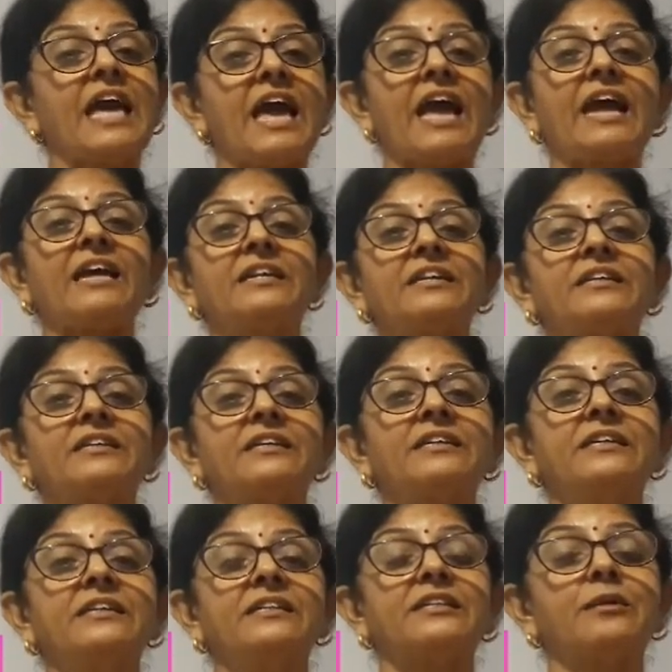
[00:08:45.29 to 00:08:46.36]
and
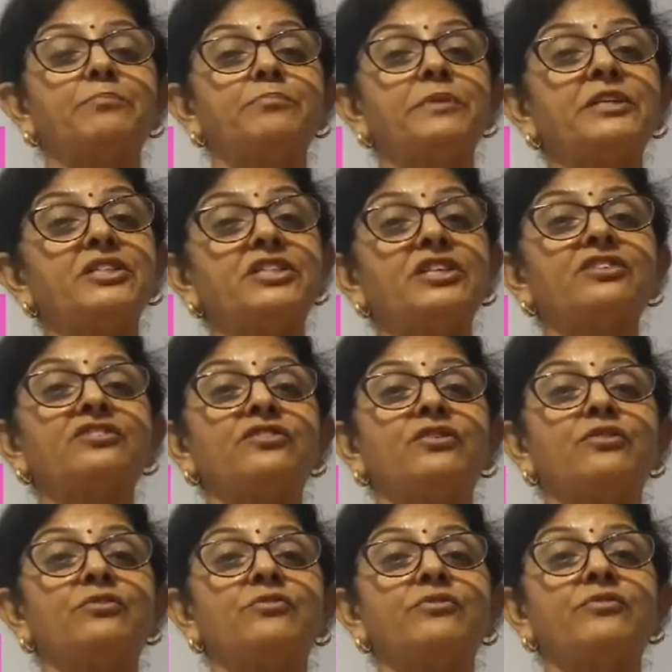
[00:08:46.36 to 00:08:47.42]
the pictures
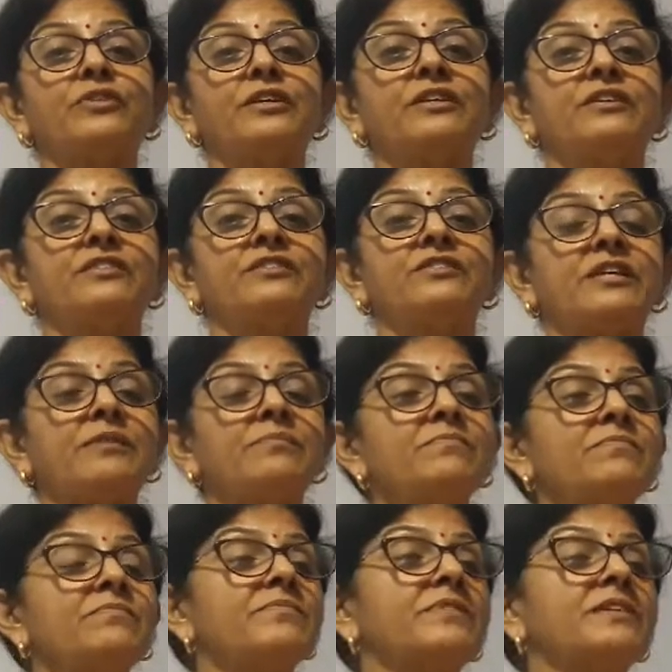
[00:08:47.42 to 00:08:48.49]
of some
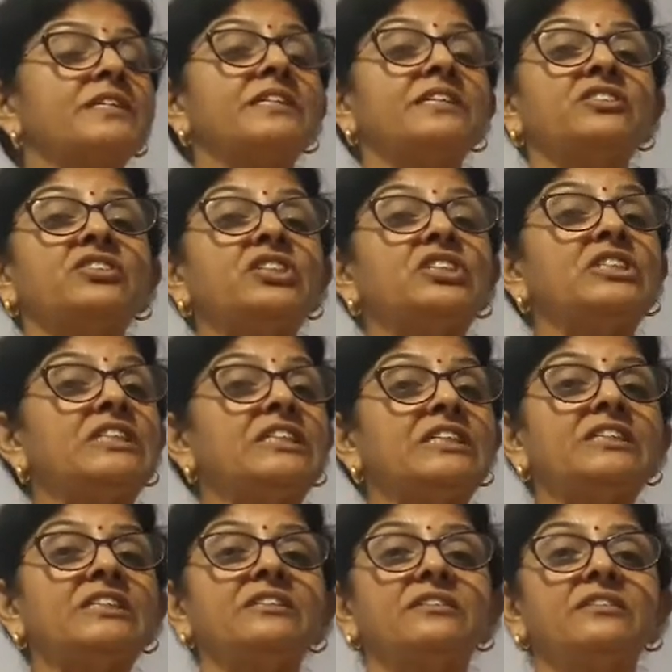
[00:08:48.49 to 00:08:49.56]

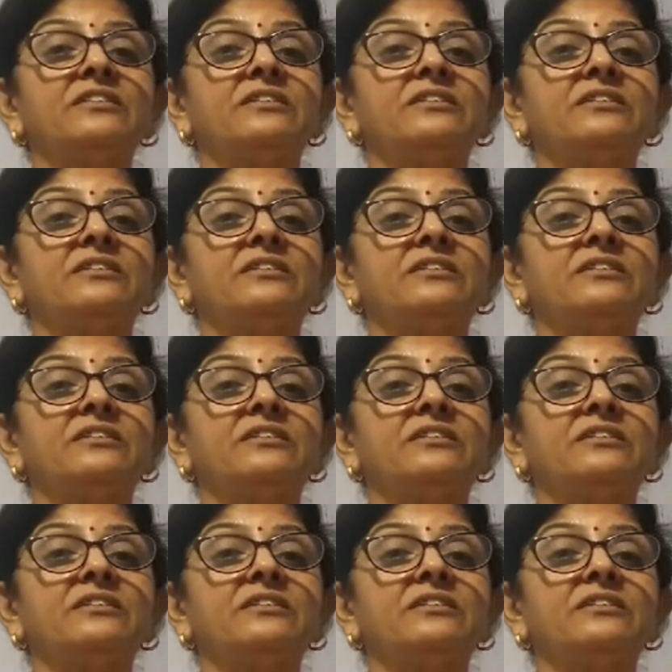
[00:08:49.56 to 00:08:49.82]
cities,